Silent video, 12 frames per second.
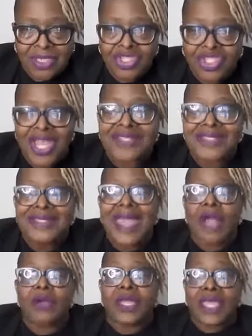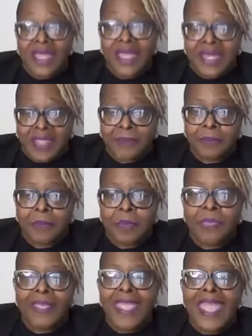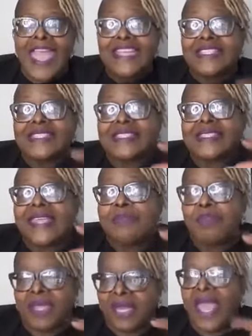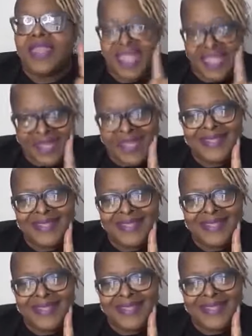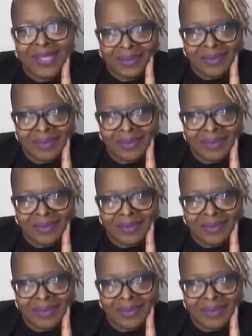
Just now getting a snippet, and it is a snippet,